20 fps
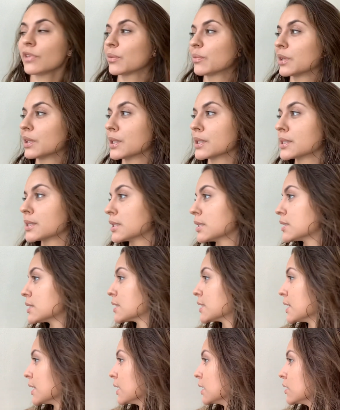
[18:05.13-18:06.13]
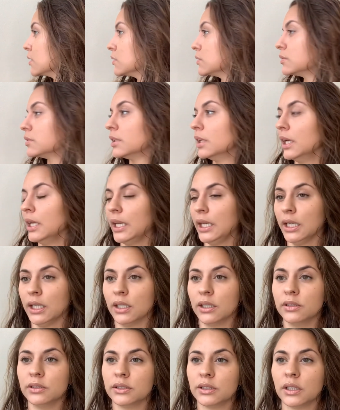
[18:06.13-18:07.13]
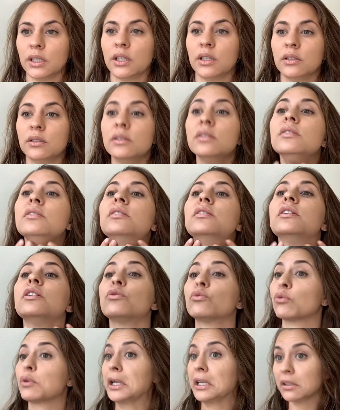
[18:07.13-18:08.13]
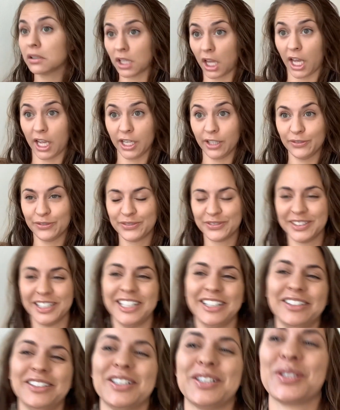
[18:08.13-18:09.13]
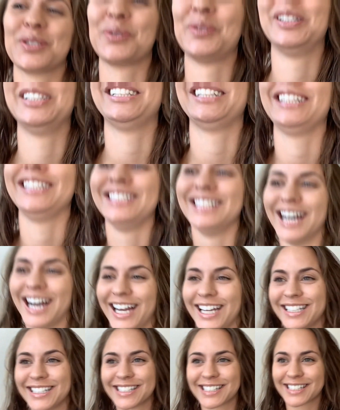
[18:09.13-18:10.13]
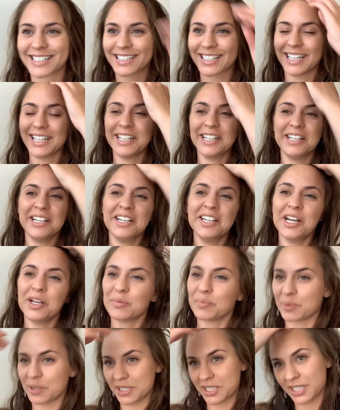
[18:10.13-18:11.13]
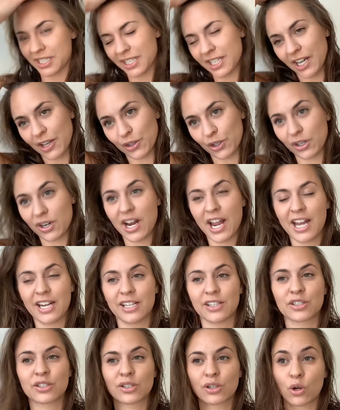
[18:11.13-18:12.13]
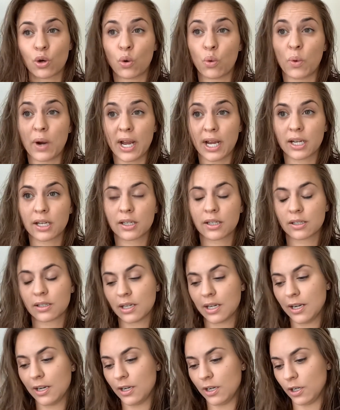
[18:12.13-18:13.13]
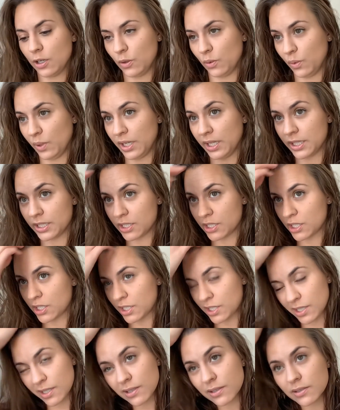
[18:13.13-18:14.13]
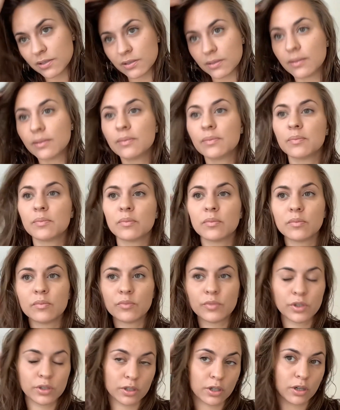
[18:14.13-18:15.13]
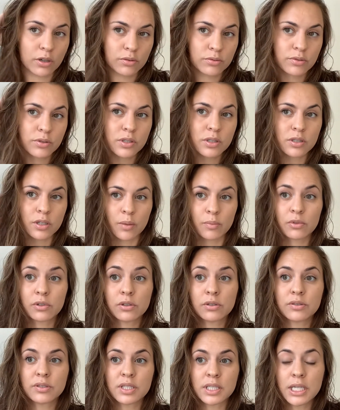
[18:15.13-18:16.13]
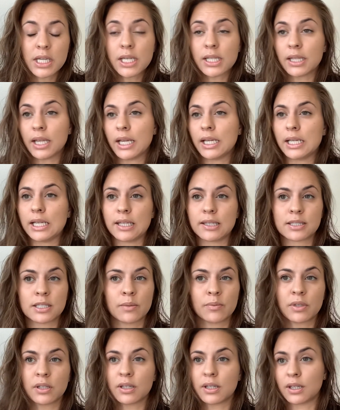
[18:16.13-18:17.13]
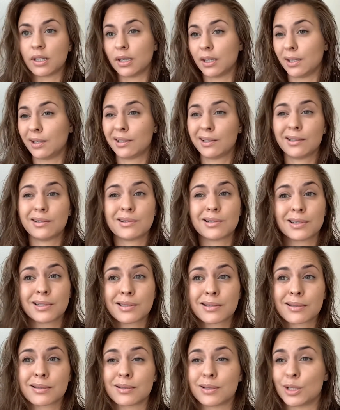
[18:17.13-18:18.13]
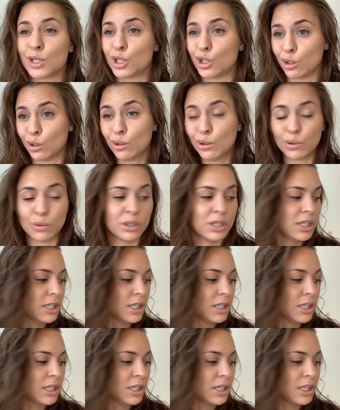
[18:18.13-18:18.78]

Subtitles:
This is it. And in real life, it looks really nice and put together, and it's quick, which, you know, some girls need. They need something that they can just do.